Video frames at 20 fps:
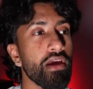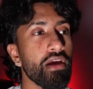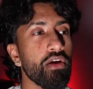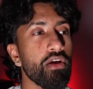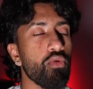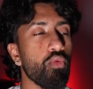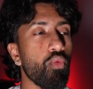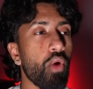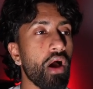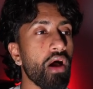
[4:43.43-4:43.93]

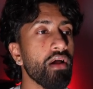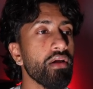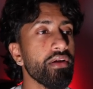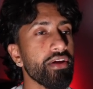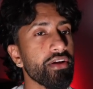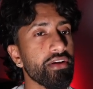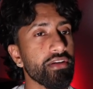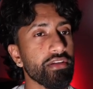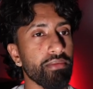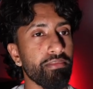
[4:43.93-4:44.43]
well
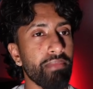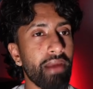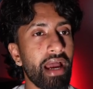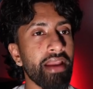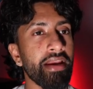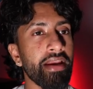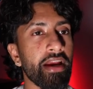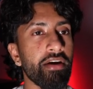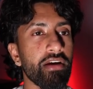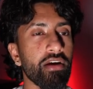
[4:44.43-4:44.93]
here,
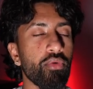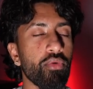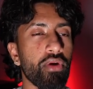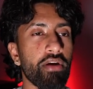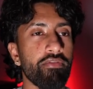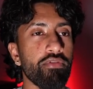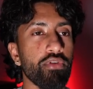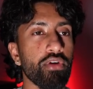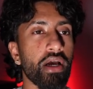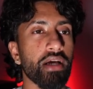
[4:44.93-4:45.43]
demand area,
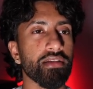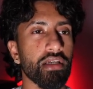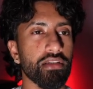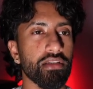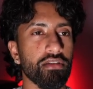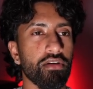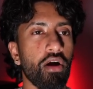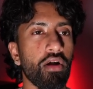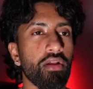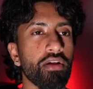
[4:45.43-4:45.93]
whatever you guys like
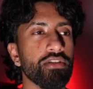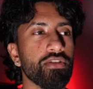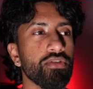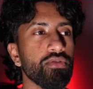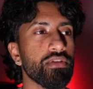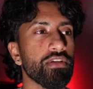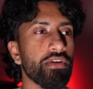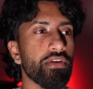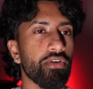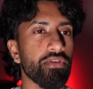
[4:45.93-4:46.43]
to call it,
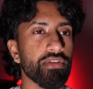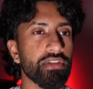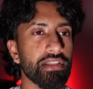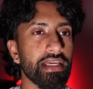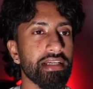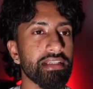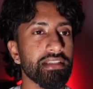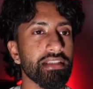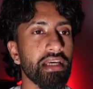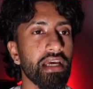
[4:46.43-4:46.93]

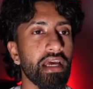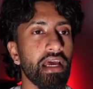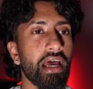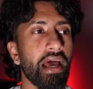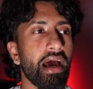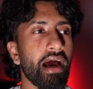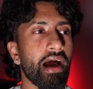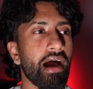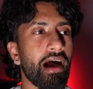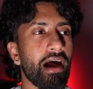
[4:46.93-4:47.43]
206.
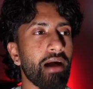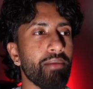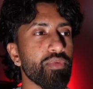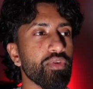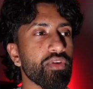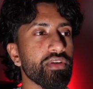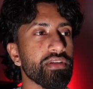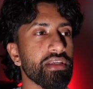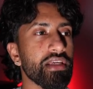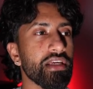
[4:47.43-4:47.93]
You
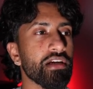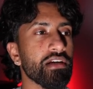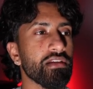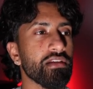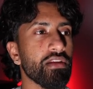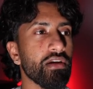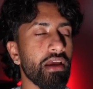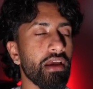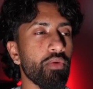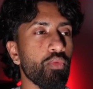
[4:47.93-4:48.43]
can see here
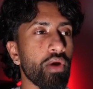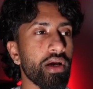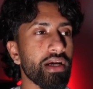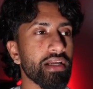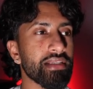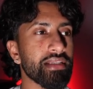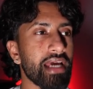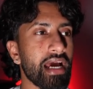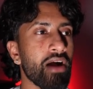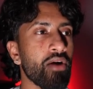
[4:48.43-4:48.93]
the
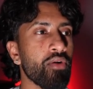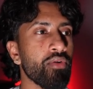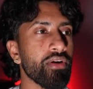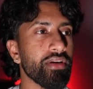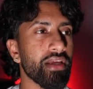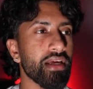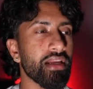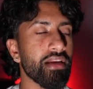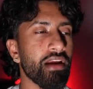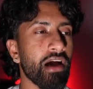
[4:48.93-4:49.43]
wick down
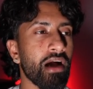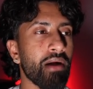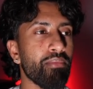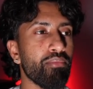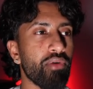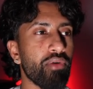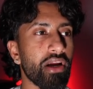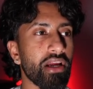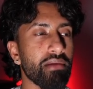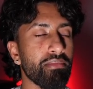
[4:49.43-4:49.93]
did not
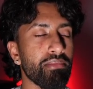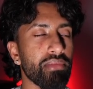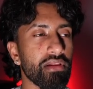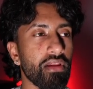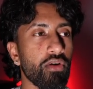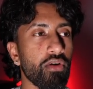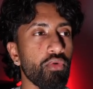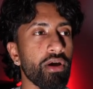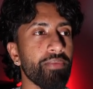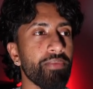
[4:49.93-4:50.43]
break
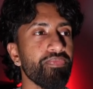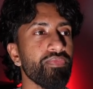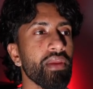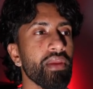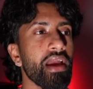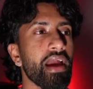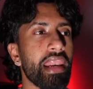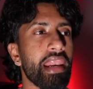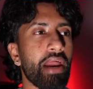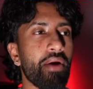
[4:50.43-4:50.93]
below it,
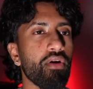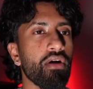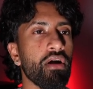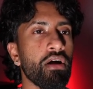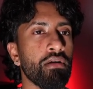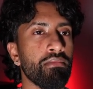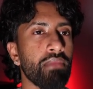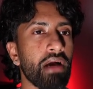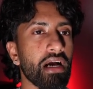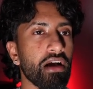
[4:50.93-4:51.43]
and now we're
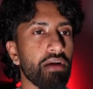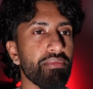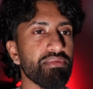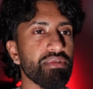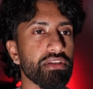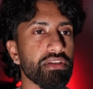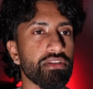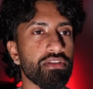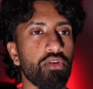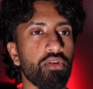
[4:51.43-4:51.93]
coming back up
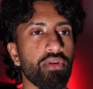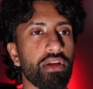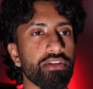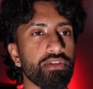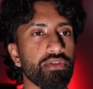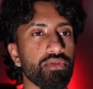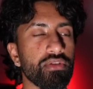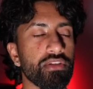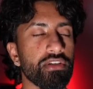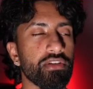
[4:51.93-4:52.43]
to the zone at
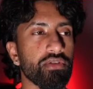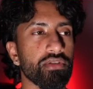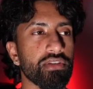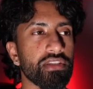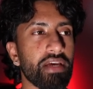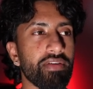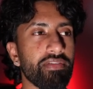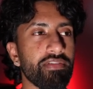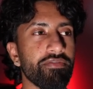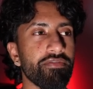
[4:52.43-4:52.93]

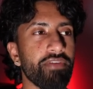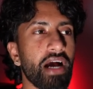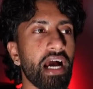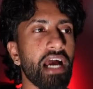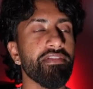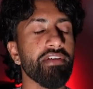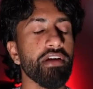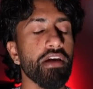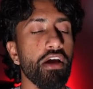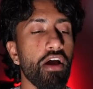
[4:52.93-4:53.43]

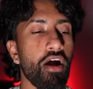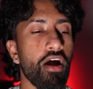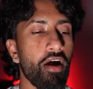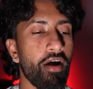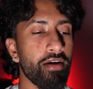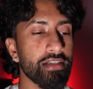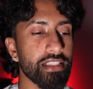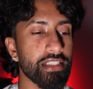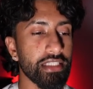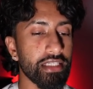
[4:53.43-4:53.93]
2075.
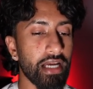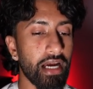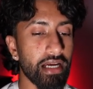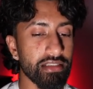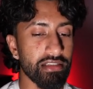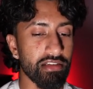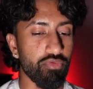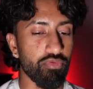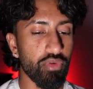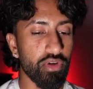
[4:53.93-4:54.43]
Honestly,
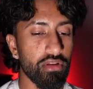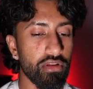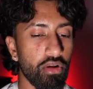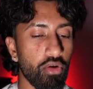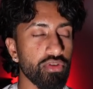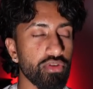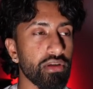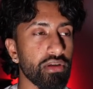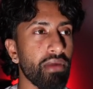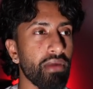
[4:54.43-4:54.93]
guys, if we
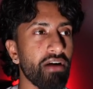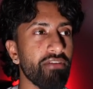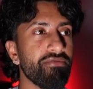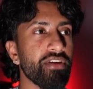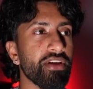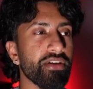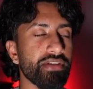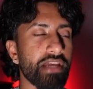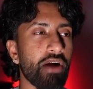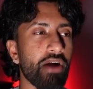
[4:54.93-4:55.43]
close above
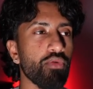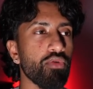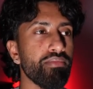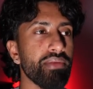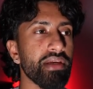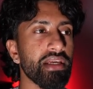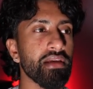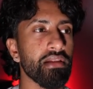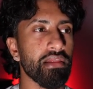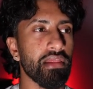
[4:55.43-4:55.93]
this, that would
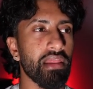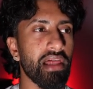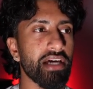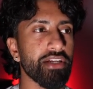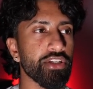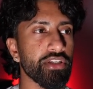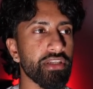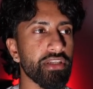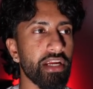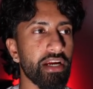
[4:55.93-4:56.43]
be
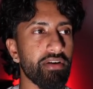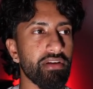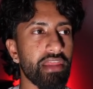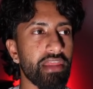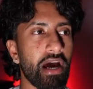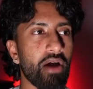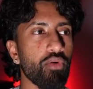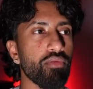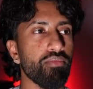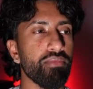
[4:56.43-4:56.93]
legendary.
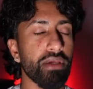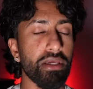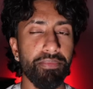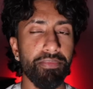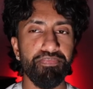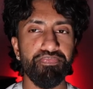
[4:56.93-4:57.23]
That would be